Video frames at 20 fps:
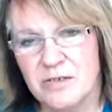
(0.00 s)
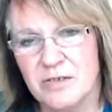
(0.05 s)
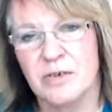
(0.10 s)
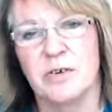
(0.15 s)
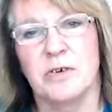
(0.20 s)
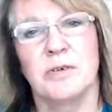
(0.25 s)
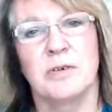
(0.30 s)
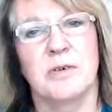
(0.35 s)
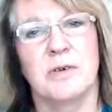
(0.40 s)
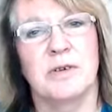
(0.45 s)

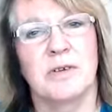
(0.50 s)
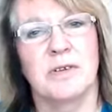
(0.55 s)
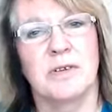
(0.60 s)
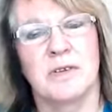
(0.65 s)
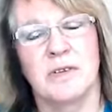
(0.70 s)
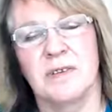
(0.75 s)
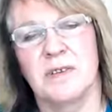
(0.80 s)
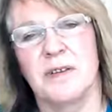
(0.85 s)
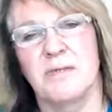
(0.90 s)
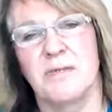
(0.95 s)
to
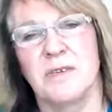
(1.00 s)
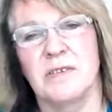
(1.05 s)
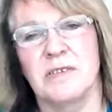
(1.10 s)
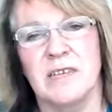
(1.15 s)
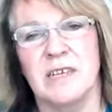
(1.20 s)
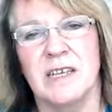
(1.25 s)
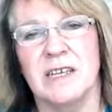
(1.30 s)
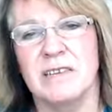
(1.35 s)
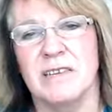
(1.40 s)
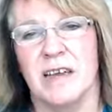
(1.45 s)
the
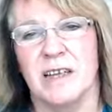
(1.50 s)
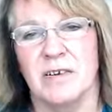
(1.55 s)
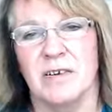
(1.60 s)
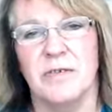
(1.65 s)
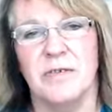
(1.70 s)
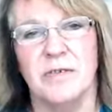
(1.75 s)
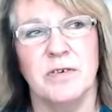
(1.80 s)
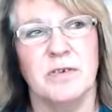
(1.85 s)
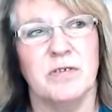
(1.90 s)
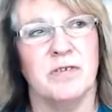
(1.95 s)

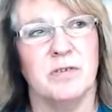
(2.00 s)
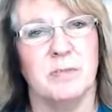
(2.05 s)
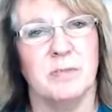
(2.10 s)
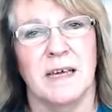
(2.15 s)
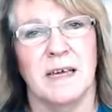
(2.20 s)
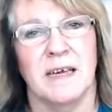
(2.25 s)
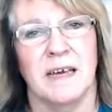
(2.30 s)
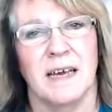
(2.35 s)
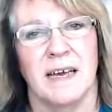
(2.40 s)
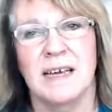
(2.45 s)
facilitator. If you're
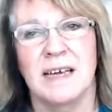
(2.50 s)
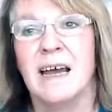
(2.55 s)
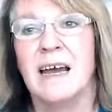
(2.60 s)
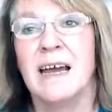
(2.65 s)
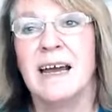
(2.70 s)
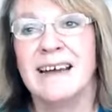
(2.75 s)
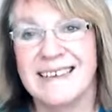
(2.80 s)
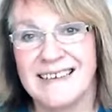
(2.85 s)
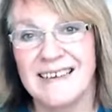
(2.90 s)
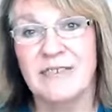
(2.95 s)
speaking,
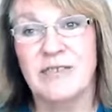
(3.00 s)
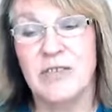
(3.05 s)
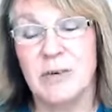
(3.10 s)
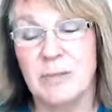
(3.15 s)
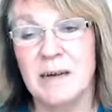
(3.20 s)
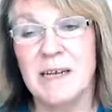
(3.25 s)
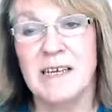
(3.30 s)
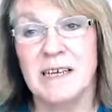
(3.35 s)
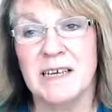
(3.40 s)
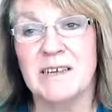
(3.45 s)

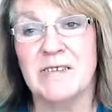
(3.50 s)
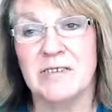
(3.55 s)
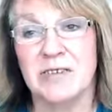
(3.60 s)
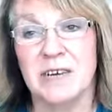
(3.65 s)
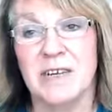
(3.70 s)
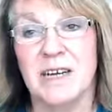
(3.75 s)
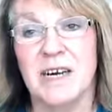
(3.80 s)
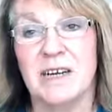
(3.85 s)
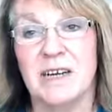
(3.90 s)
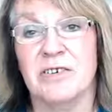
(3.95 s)
give them an
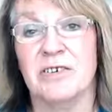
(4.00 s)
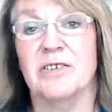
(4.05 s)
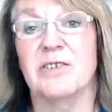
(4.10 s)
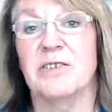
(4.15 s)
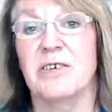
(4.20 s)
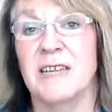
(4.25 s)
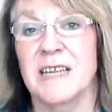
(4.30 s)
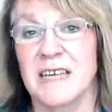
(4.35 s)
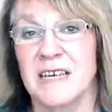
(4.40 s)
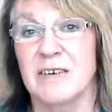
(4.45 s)
introduction
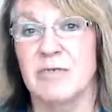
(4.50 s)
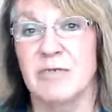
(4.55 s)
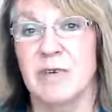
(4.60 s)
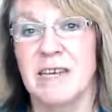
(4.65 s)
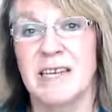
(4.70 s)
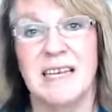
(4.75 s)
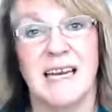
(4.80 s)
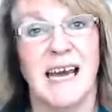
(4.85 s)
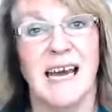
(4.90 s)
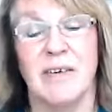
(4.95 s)
so they can
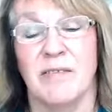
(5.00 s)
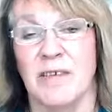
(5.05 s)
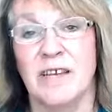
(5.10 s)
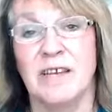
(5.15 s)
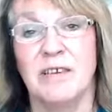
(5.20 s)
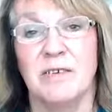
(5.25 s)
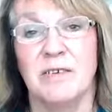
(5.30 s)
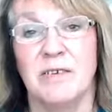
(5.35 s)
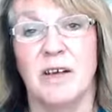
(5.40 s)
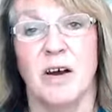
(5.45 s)
read it out.
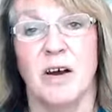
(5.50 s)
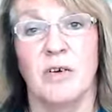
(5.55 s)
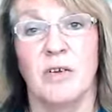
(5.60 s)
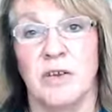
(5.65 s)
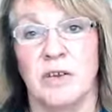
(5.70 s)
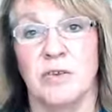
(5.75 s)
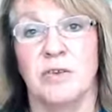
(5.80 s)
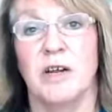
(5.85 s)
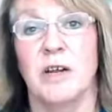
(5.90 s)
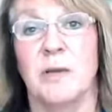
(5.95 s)
Then you know
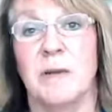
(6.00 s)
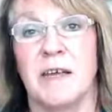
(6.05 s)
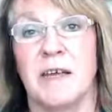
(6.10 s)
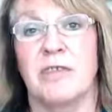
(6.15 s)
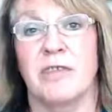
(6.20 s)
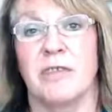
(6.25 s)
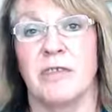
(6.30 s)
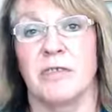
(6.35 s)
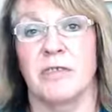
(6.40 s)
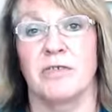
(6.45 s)
that you're going to be
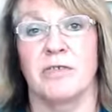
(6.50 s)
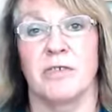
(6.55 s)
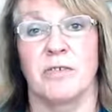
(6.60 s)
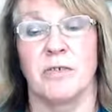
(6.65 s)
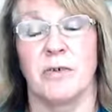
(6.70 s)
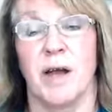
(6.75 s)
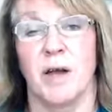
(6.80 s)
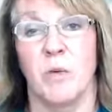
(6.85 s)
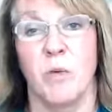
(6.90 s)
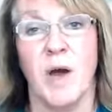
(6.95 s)
introduced
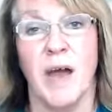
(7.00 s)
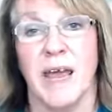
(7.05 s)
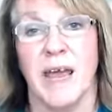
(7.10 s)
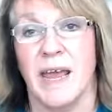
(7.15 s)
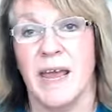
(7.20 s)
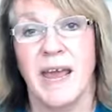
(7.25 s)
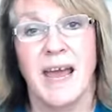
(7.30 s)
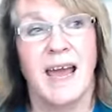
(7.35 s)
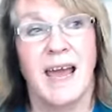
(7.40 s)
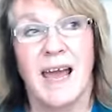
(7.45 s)
the right
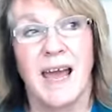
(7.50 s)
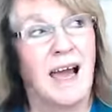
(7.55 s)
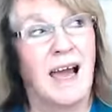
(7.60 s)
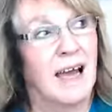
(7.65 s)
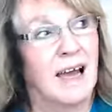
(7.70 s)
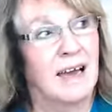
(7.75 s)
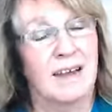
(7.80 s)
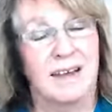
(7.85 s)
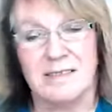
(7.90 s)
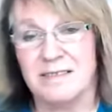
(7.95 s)
way.
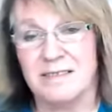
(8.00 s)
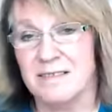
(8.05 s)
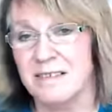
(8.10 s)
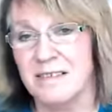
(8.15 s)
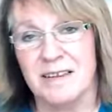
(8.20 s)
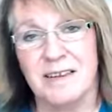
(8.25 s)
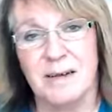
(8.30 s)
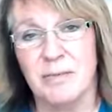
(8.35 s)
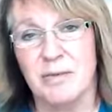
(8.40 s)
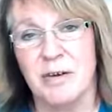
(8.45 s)

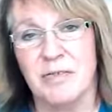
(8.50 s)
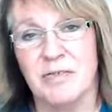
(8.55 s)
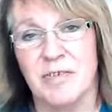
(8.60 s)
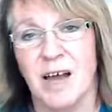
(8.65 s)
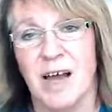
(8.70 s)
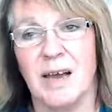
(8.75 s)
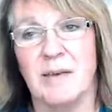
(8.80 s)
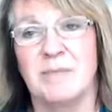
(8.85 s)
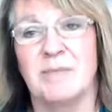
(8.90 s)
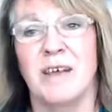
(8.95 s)
The number of
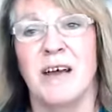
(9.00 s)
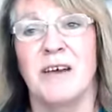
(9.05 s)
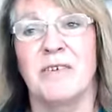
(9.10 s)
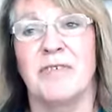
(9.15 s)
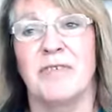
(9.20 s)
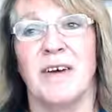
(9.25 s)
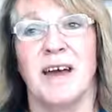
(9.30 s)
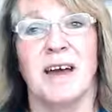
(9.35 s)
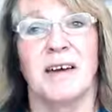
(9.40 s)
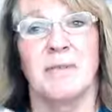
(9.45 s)
times I've
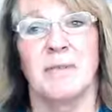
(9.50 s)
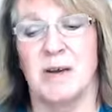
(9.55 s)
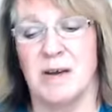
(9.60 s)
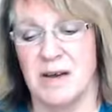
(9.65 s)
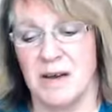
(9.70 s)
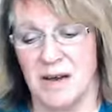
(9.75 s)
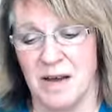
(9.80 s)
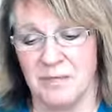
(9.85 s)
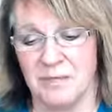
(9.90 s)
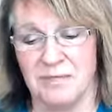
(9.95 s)
found
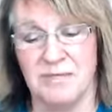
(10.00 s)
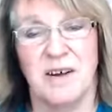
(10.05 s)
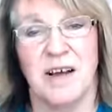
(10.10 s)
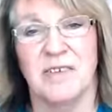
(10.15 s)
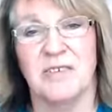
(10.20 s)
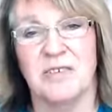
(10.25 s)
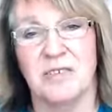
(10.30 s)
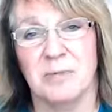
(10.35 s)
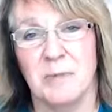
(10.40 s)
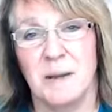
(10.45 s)
where a
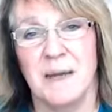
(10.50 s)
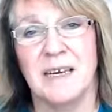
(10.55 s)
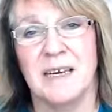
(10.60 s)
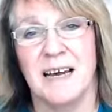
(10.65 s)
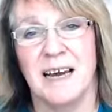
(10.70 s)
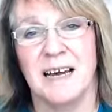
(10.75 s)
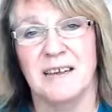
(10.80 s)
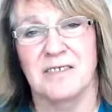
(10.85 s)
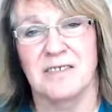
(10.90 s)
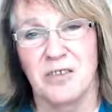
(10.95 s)
speaker
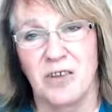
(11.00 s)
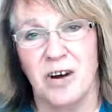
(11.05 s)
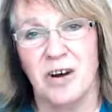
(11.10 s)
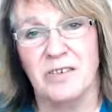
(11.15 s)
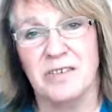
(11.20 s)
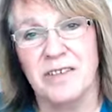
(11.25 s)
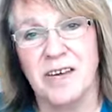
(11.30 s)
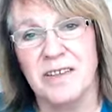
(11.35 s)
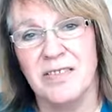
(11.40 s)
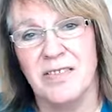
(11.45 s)
has
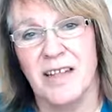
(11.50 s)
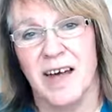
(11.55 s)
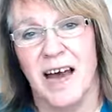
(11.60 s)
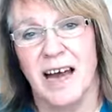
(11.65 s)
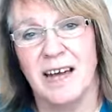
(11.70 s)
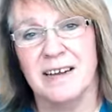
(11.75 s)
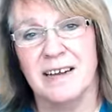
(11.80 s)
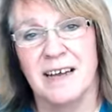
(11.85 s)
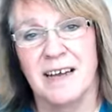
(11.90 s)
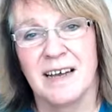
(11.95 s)
not done
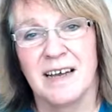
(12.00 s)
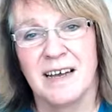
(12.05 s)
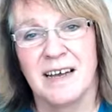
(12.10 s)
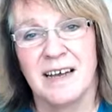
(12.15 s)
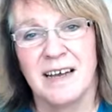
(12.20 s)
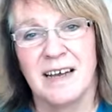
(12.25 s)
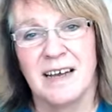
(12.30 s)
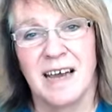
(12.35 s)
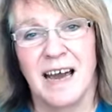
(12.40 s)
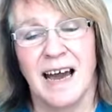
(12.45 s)
that,
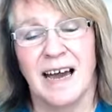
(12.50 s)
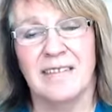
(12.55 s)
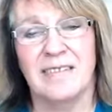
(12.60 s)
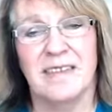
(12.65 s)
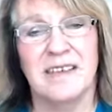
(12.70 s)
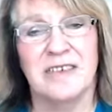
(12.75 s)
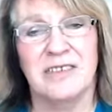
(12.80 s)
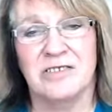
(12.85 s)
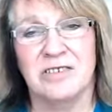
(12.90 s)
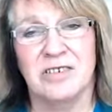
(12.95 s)
and
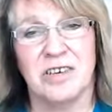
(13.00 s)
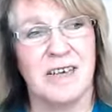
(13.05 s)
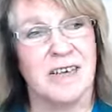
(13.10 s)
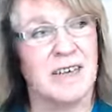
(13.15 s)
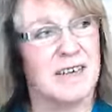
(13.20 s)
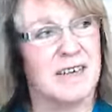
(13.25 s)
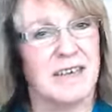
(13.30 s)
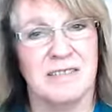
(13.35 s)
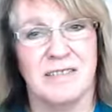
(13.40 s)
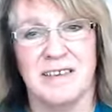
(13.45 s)
the
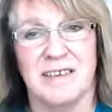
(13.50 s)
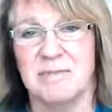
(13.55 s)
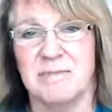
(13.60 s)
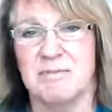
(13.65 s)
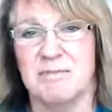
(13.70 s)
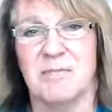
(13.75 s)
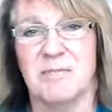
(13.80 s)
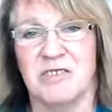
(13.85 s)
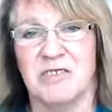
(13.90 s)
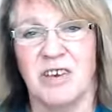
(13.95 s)
chair
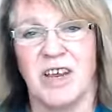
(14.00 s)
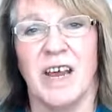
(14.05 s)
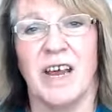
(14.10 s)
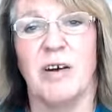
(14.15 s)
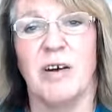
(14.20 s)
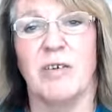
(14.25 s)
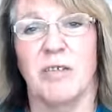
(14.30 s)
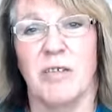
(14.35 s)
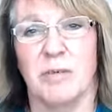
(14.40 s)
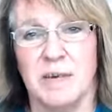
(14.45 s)
or